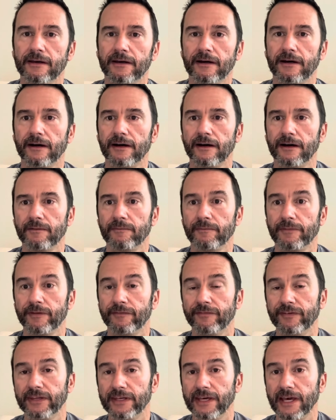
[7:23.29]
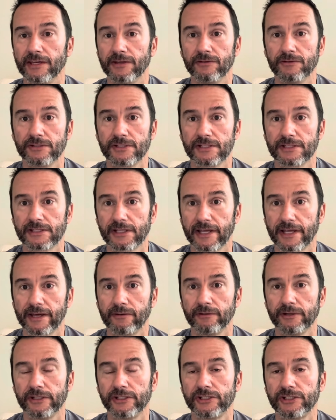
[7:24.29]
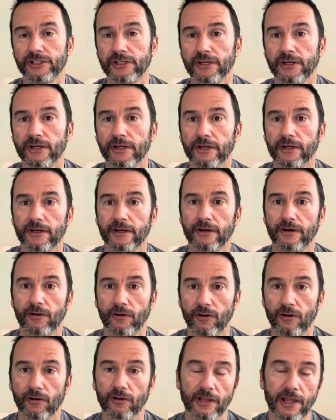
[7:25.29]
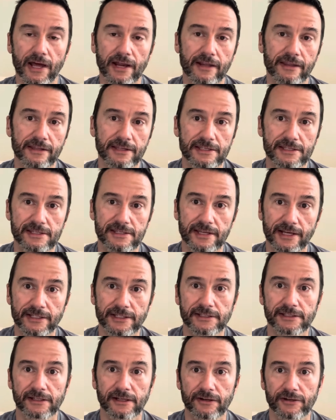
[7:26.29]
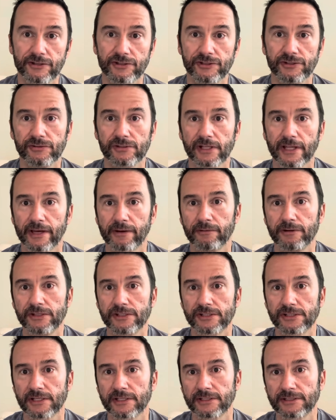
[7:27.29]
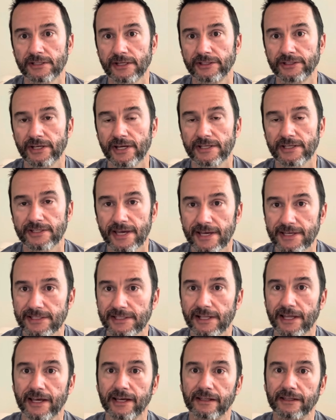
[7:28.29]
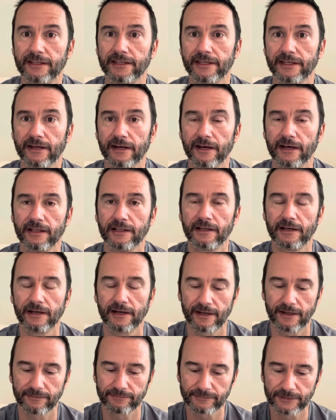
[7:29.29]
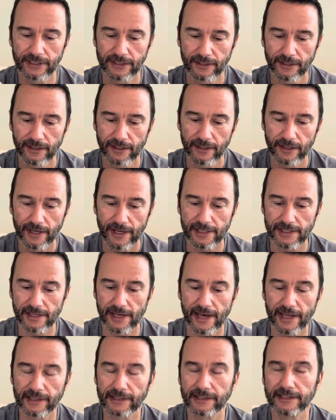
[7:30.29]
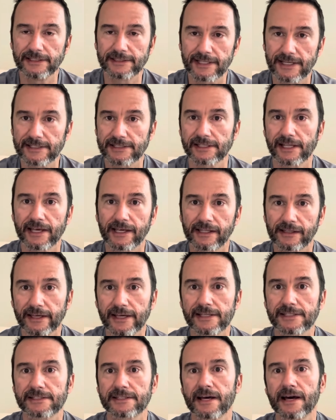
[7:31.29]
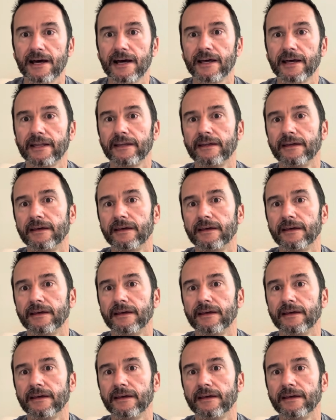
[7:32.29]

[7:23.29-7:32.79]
The VA uses language, or a lot of these Nexus letters use language such as likely, at least as likely as not,